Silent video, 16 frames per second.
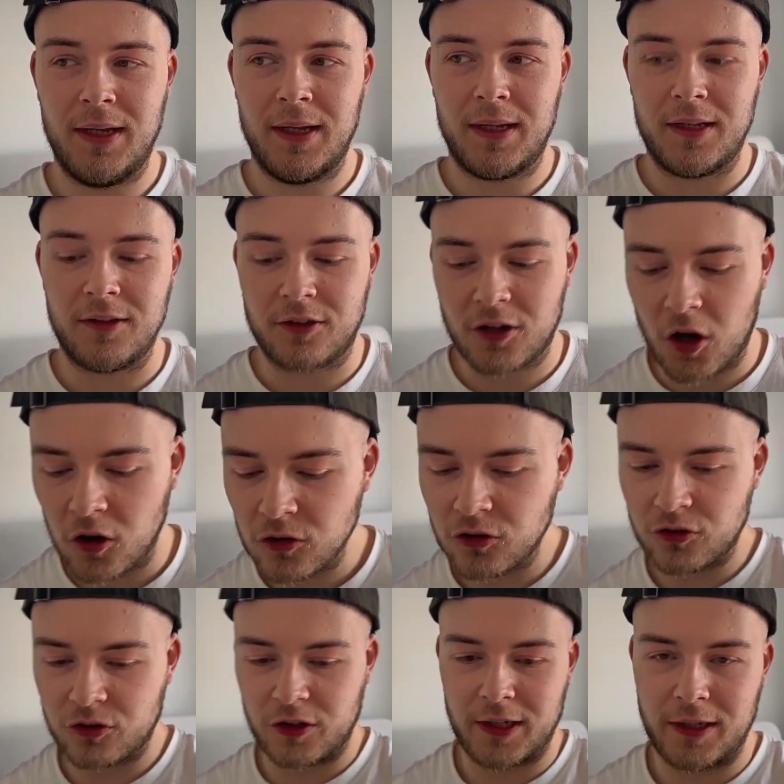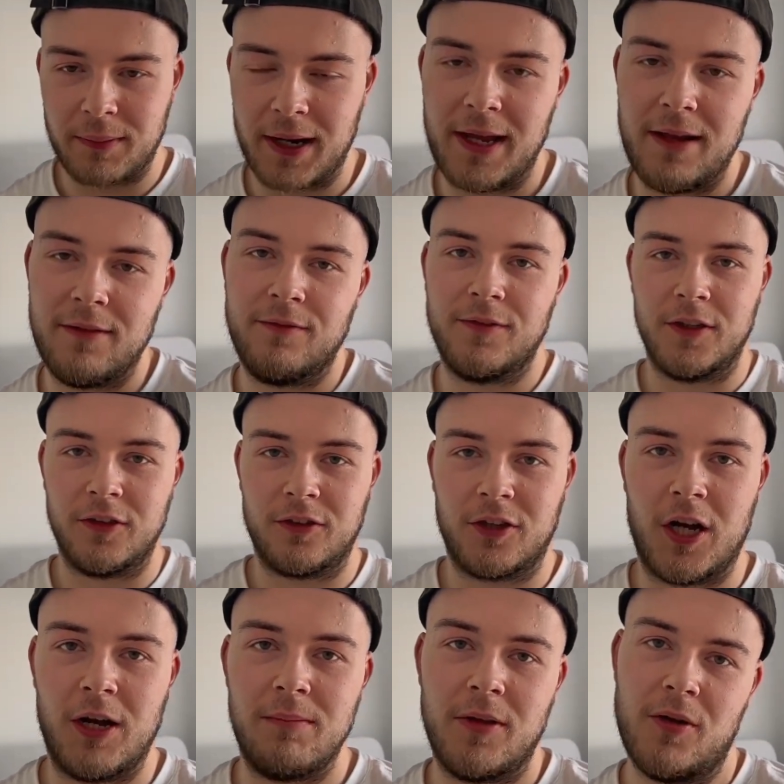is constantly playing
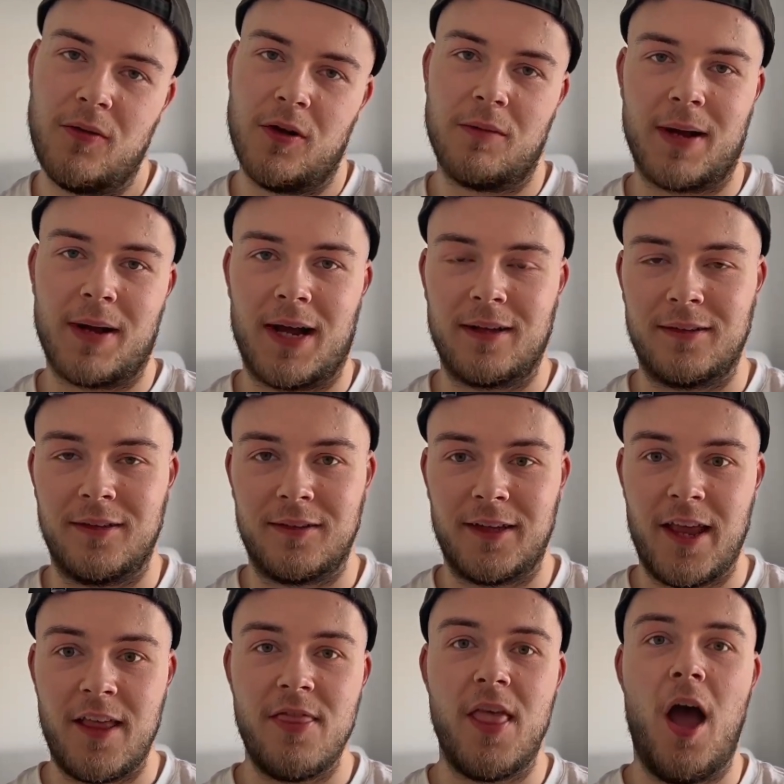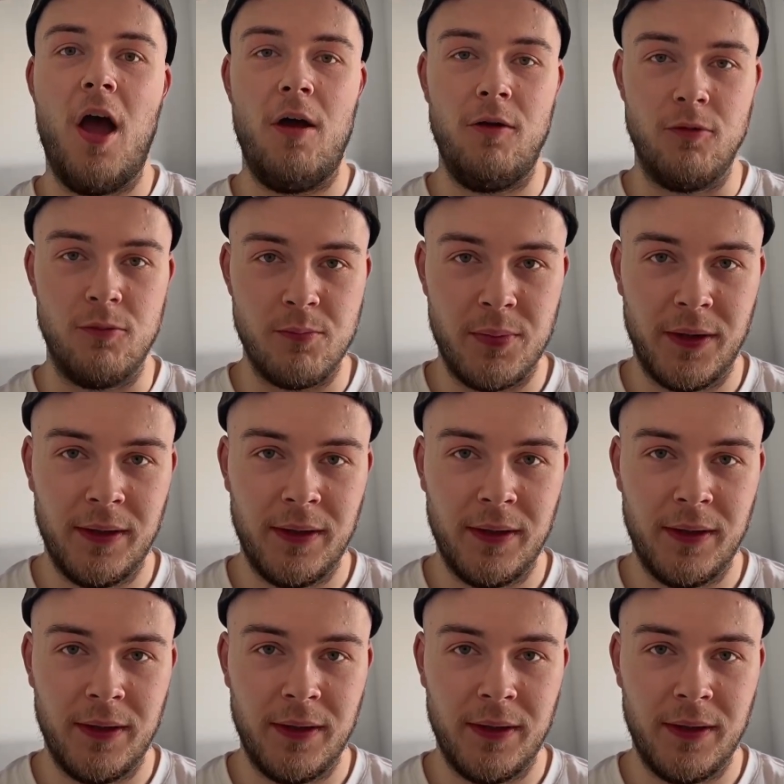first-time no-look passes in hope